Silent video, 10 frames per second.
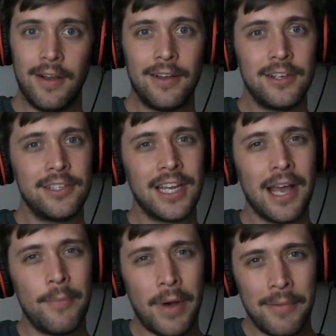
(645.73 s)
check
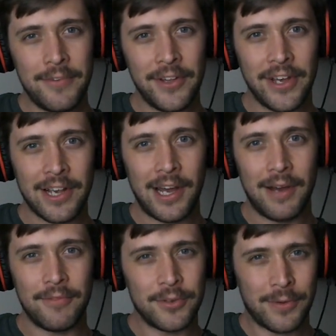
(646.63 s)
out bombfell.com
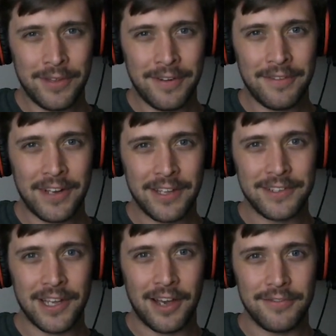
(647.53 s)
for $25 off.